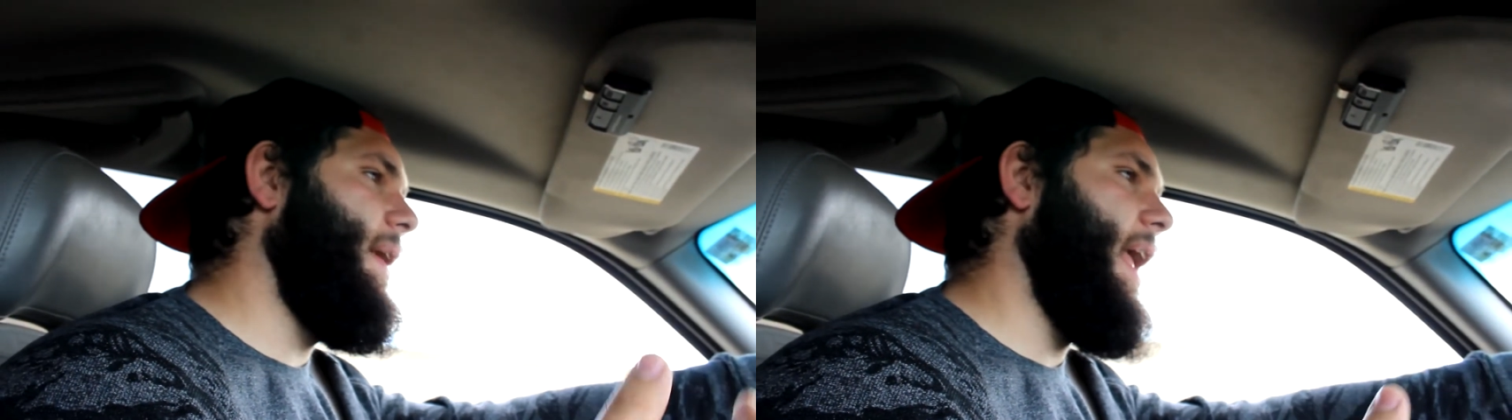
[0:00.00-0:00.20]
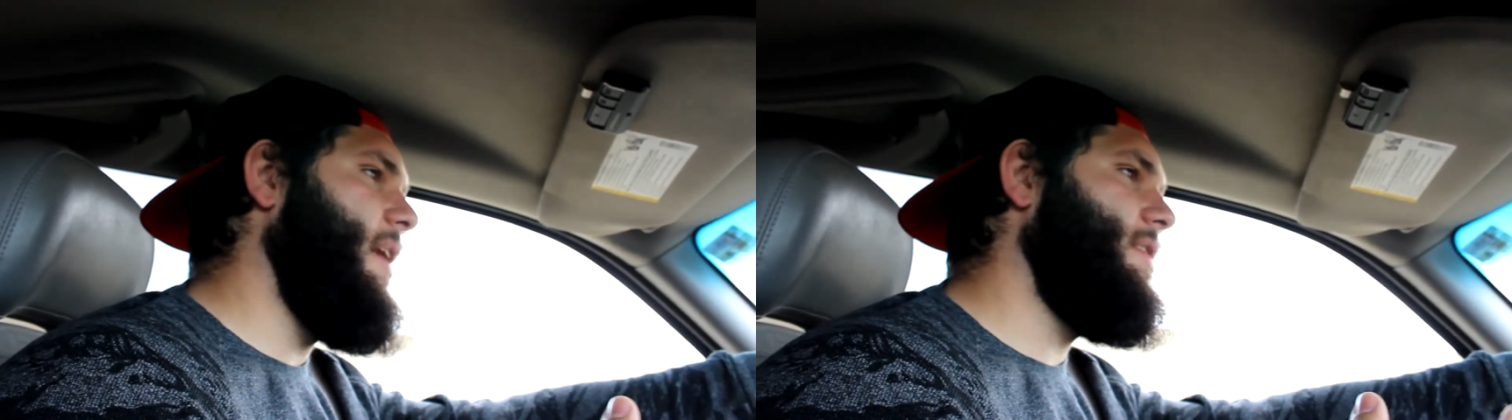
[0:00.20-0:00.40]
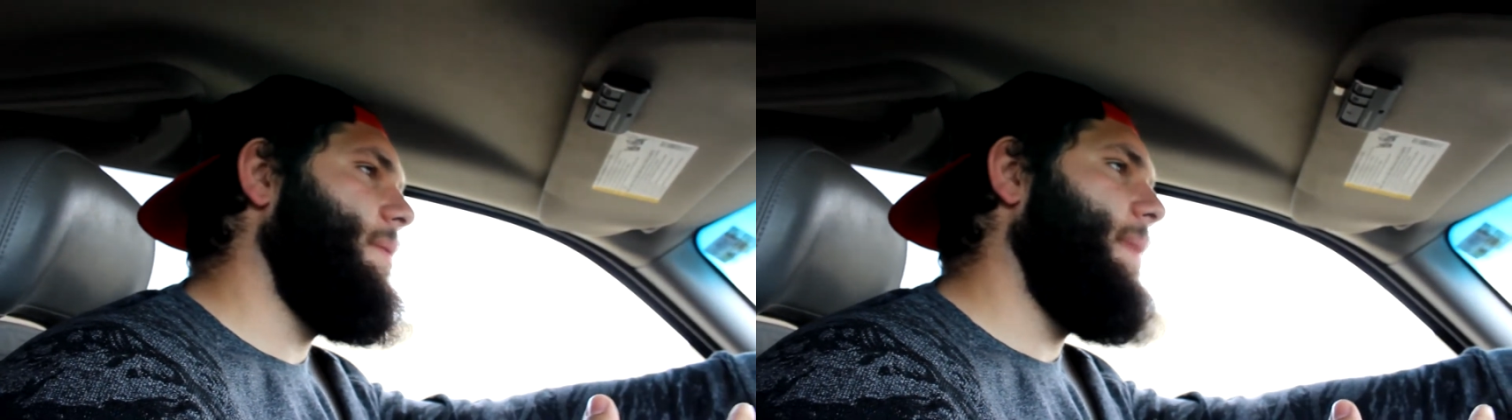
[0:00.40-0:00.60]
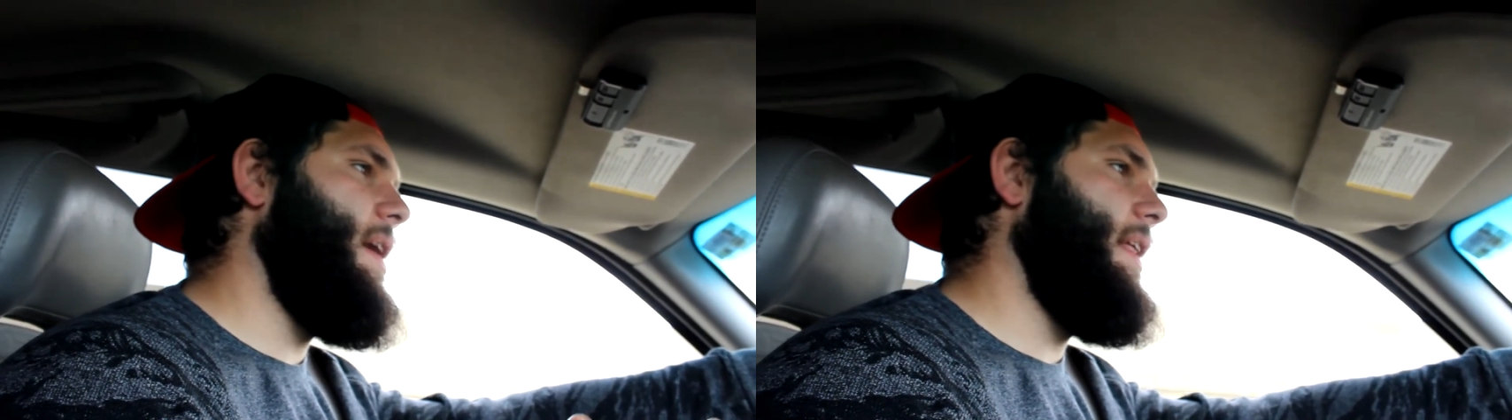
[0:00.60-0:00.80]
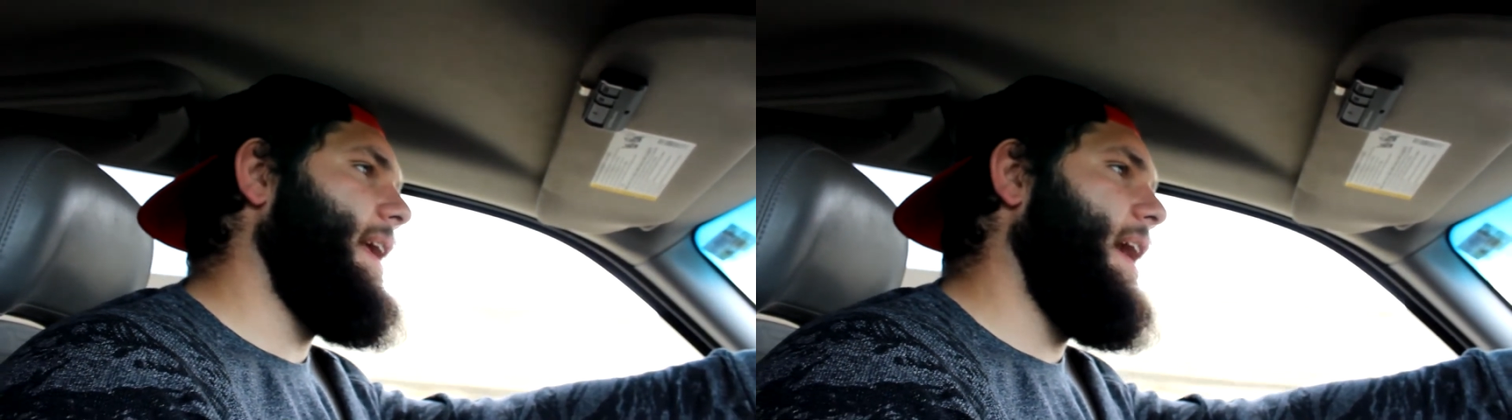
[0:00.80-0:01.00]
but it was
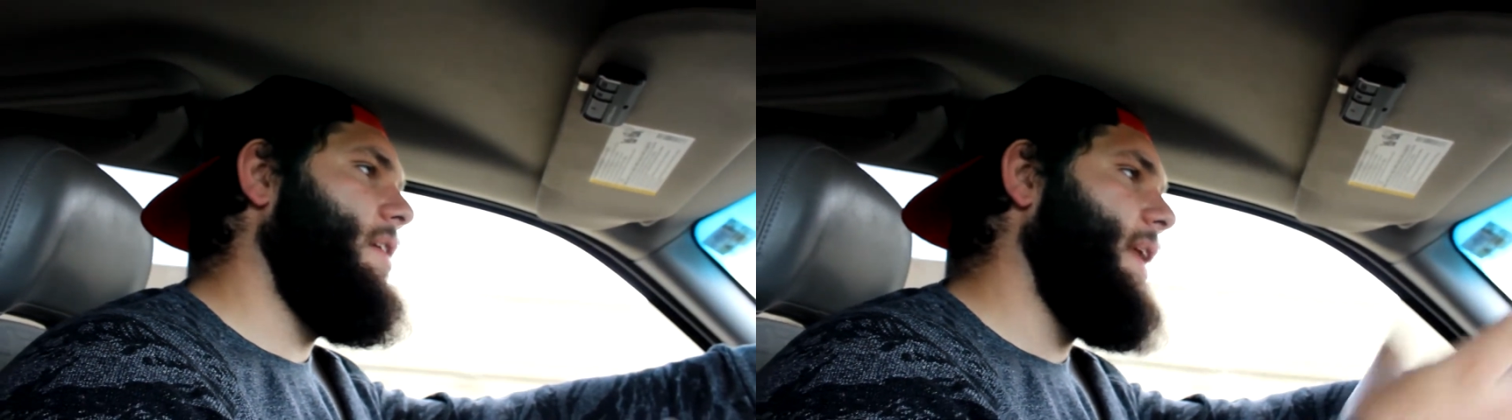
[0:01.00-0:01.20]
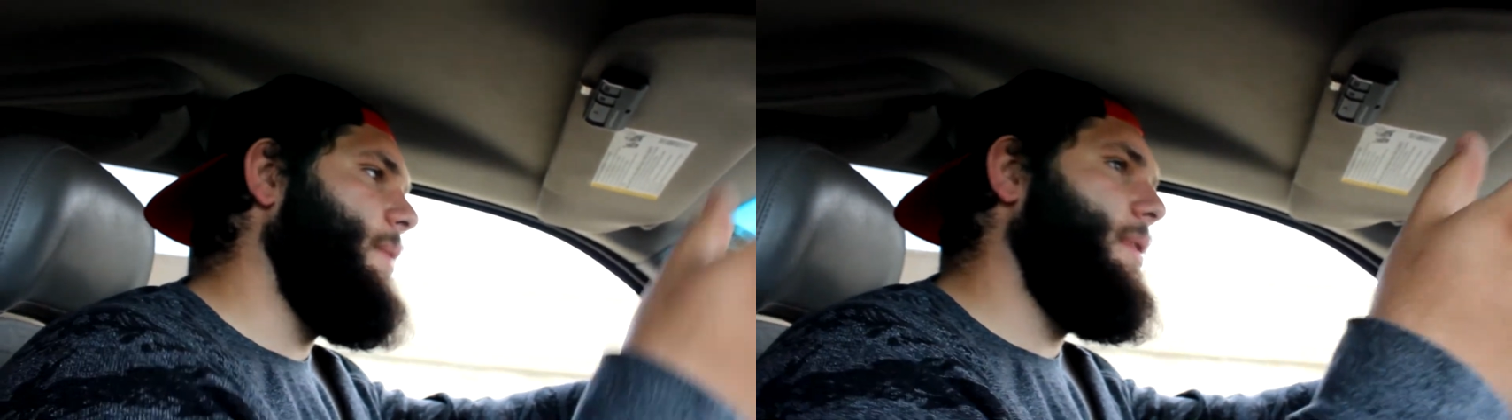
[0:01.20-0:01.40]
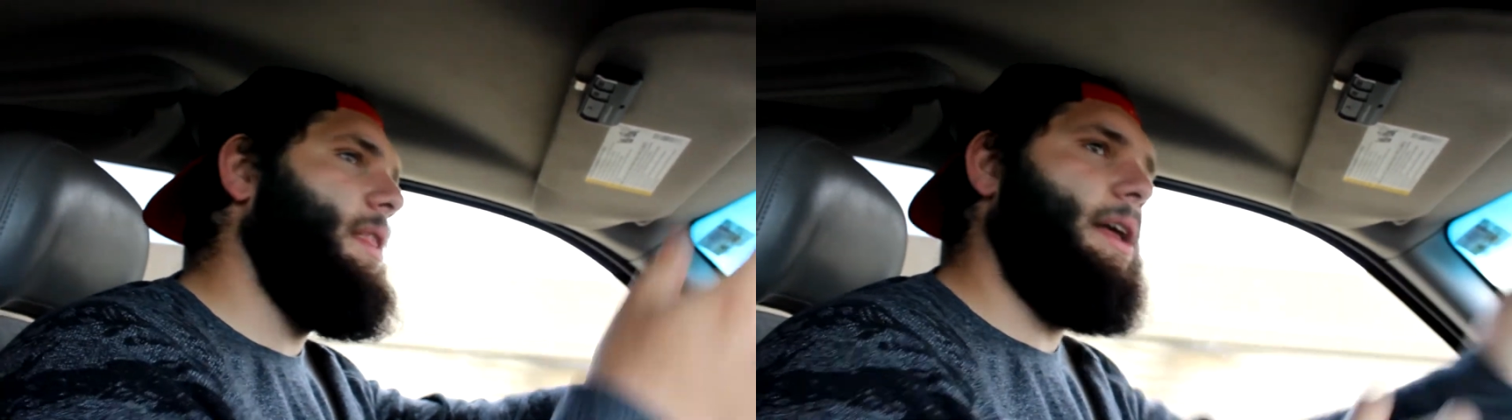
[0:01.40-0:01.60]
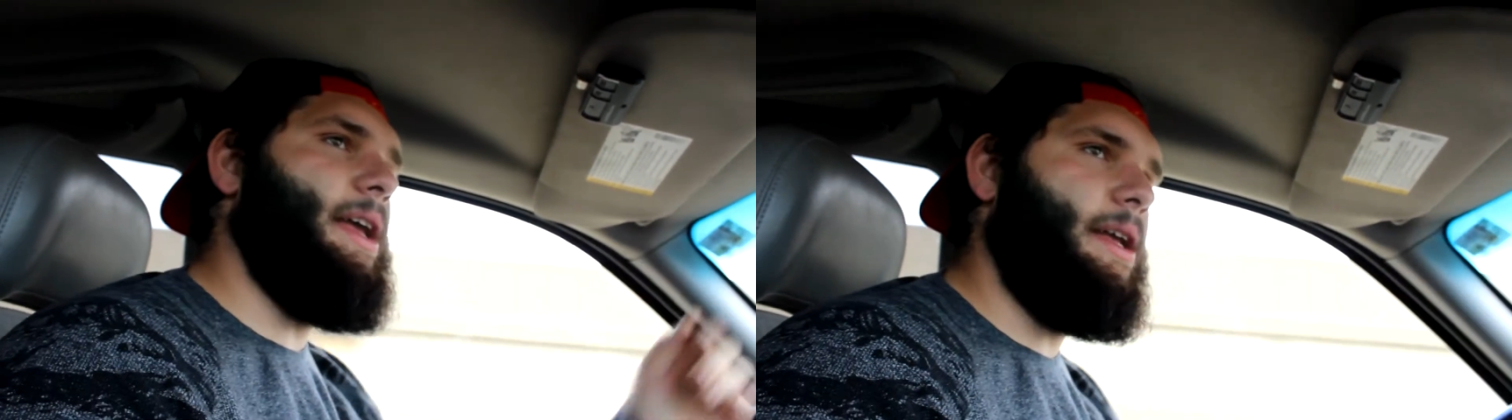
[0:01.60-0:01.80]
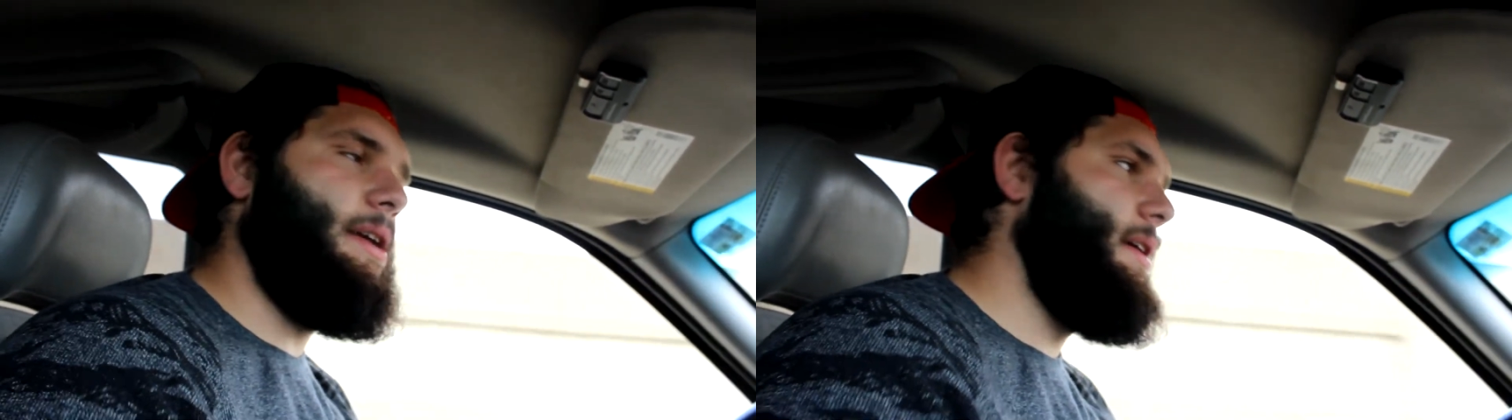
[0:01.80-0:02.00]
about like how they would like